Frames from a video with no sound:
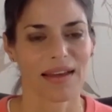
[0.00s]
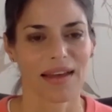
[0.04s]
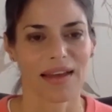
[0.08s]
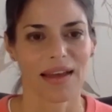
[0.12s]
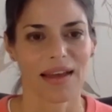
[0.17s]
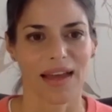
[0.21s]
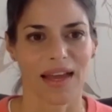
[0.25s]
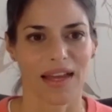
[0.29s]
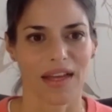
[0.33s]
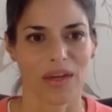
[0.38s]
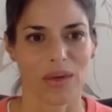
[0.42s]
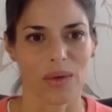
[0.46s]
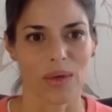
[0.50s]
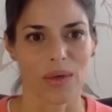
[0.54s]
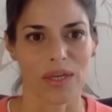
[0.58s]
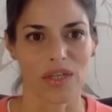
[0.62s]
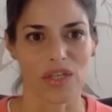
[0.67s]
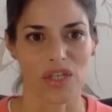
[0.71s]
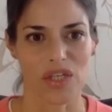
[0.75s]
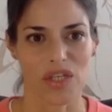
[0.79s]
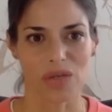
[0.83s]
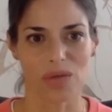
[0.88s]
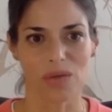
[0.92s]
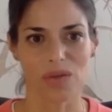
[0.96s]
And you
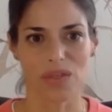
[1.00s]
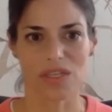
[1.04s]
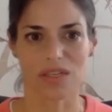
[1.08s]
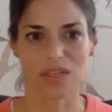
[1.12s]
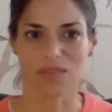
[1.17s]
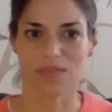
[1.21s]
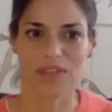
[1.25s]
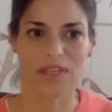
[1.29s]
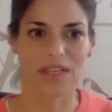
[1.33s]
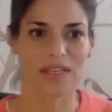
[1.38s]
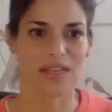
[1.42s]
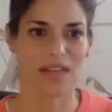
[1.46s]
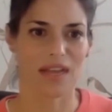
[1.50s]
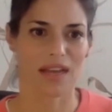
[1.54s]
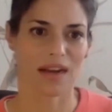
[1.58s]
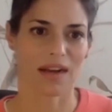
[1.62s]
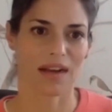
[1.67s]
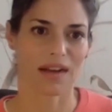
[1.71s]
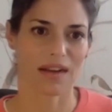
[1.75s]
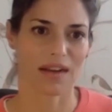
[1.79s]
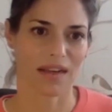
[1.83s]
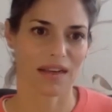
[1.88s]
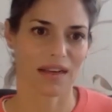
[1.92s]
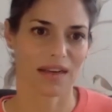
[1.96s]
can choose to fixate
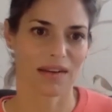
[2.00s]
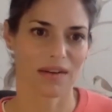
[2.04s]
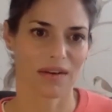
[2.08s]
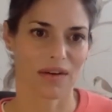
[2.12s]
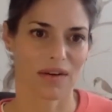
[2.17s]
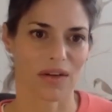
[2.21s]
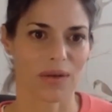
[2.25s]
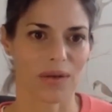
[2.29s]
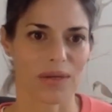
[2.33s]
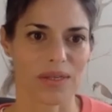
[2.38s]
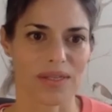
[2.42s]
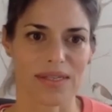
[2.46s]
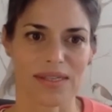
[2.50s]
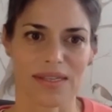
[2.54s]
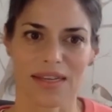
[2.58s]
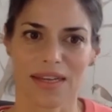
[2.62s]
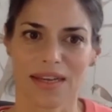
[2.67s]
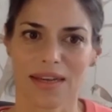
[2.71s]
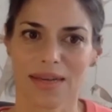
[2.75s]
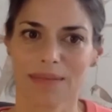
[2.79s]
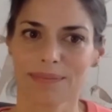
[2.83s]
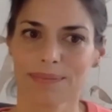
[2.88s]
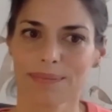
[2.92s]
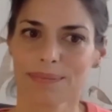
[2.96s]
on it, or you can
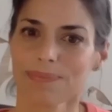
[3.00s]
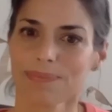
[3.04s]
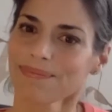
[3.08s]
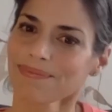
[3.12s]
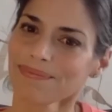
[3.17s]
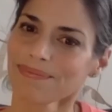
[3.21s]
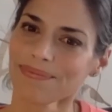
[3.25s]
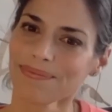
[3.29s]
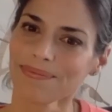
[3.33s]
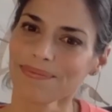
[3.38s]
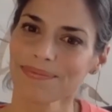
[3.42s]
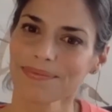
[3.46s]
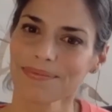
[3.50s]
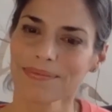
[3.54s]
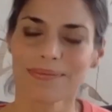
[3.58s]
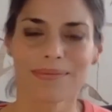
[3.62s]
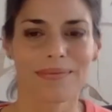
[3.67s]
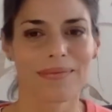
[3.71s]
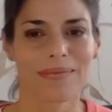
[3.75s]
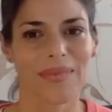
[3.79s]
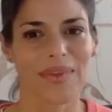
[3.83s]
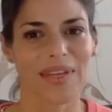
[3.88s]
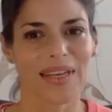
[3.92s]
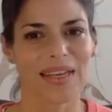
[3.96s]
say, I don't
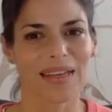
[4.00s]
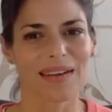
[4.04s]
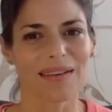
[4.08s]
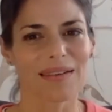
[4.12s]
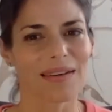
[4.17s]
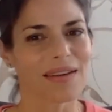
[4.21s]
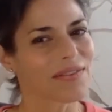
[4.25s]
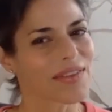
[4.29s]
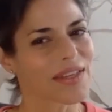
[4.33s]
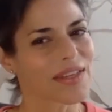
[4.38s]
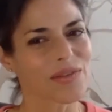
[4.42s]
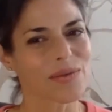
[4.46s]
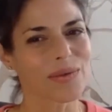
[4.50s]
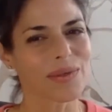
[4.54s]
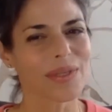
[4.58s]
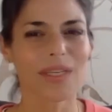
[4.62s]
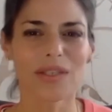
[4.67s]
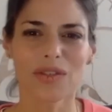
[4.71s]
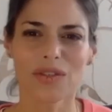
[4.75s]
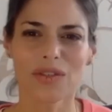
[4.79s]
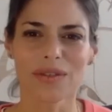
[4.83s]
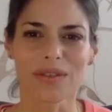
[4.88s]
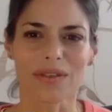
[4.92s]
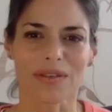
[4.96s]
know if that's
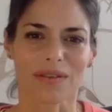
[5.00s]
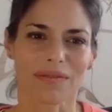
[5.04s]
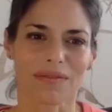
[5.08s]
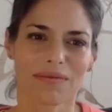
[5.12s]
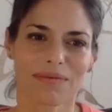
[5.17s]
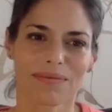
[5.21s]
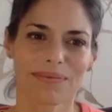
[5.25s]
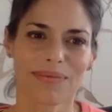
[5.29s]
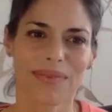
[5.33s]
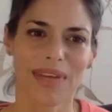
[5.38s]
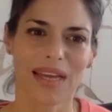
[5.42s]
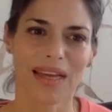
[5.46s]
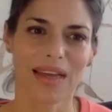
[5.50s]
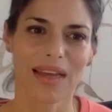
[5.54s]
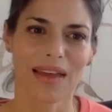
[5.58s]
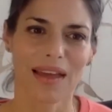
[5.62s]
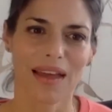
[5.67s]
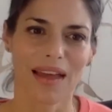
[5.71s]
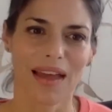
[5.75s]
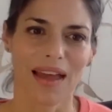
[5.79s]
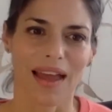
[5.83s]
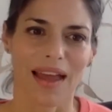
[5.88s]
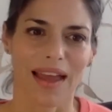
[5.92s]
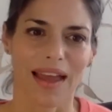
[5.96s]
really true.
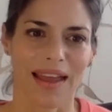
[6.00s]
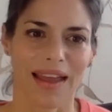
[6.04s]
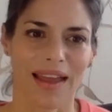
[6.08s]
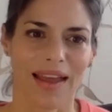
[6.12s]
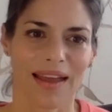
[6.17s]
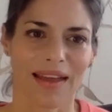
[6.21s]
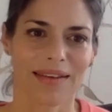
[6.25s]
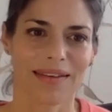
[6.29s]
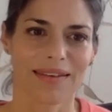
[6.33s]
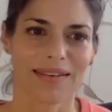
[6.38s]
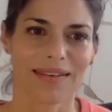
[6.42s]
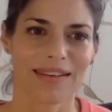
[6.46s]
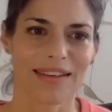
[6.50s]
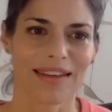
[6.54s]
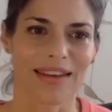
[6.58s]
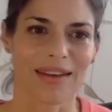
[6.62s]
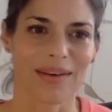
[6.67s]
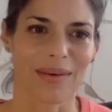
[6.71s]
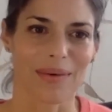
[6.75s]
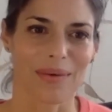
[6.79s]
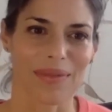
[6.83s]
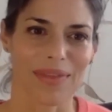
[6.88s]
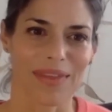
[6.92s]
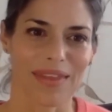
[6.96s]
And
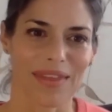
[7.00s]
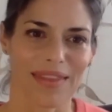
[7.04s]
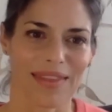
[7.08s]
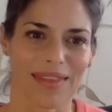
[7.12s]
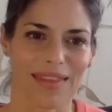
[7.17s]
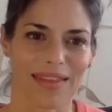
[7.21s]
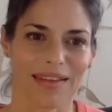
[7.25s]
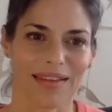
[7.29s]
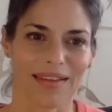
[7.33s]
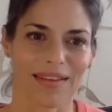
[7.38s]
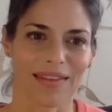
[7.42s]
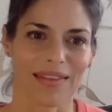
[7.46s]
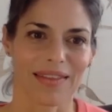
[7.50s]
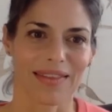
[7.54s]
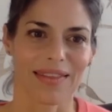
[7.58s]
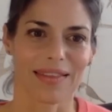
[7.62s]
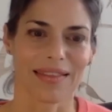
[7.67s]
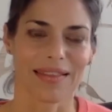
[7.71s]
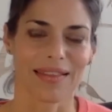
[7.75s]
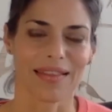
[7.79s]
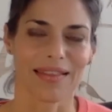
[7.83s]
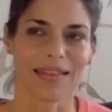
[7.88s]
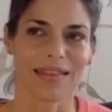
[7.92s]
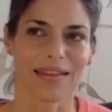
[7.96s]
the
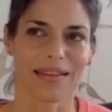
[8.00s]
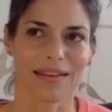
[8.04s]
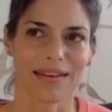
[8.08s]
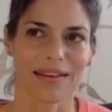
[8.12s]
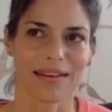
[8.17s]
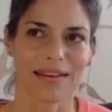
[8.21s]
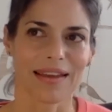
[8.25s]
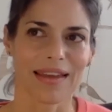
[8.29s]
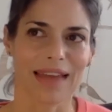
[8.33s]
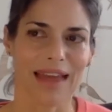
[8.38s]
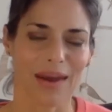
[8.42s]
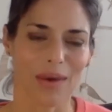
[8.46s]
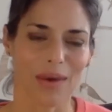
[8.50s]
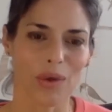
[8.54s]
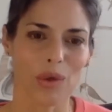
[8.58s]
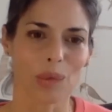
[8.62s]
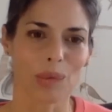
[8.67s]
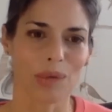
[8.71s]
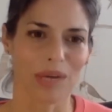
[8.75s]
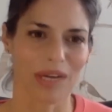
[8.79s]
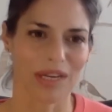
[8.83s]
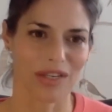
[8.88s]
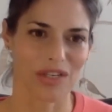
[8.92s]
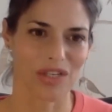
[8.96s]

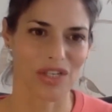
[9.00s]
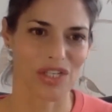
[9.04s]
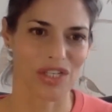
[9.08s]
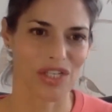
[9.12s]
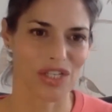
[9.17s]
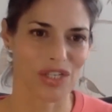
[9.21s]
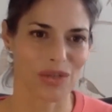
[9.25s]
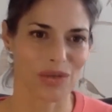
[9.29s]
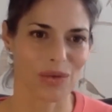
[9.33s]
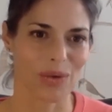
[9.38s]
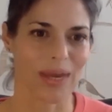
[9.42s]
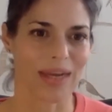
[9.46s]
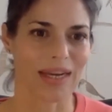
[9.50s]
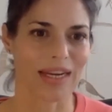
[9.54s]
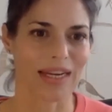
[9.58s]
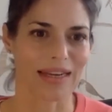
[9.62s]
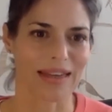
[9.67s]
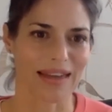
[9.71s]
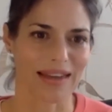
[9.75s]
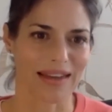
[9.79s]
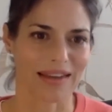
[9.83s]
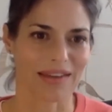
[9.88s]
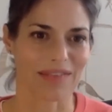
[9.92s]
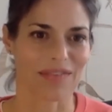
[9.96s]
counterpunch to any
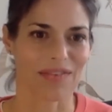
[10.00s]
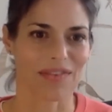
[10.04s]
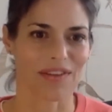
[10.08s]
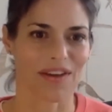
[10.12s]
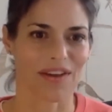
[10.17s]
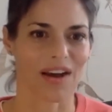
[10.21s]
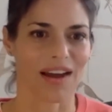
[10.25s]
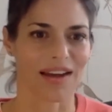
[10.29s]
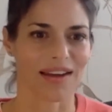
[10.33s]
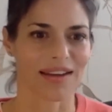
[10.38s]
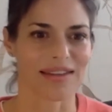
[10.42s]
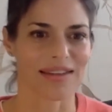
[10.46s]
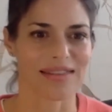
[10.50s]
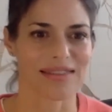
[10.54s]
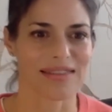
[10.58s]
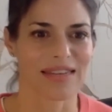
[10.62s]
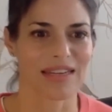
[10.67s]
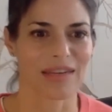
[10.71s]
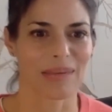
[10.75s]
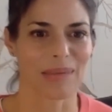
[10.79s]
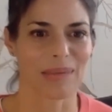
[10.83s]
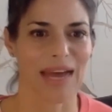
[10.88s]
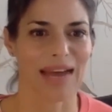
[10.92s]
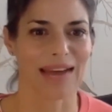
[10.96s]
negative thought is
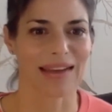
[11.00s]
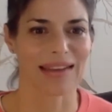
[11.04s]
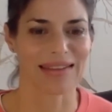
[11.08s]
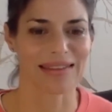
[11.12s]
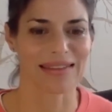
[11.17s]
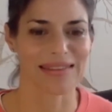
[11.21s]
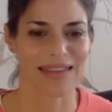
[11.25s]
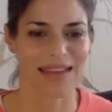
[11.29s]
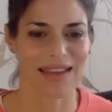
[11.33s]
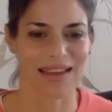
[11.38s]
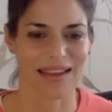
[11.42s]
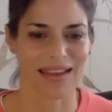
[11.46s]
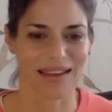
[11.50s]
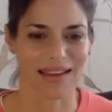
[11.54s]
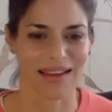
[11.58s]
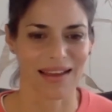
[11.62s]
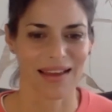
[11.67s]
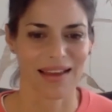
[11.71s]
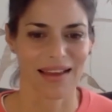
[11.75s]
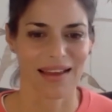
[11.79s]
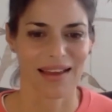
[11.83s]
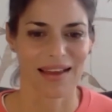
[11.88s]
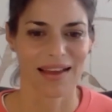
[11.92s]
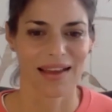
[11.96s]
sitting back and saying,
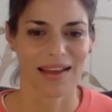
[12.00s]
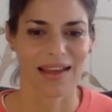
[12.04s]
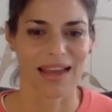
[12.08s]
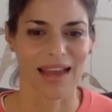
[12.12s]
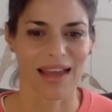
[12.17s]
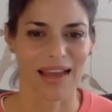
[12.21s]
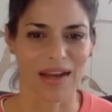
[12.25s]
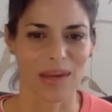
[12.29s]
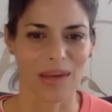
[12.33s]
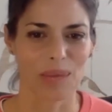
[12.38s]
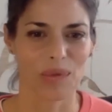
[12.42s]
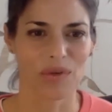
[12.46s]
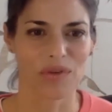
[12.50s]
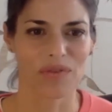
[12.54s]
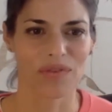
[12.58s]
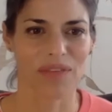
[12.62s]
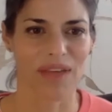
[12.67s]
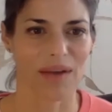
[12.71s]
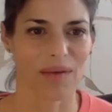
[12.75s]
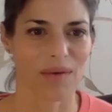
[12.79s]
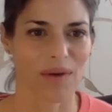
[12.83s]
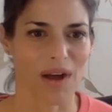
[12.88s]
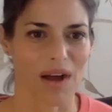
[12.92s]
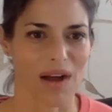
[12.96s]
can I prove
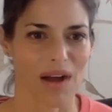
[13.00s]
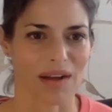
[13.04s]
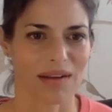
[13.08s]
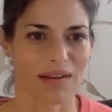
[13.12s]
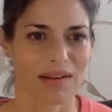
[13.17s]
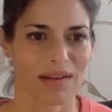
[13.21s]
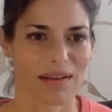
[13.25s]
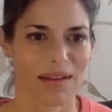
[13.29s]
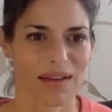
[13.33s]
that wrong?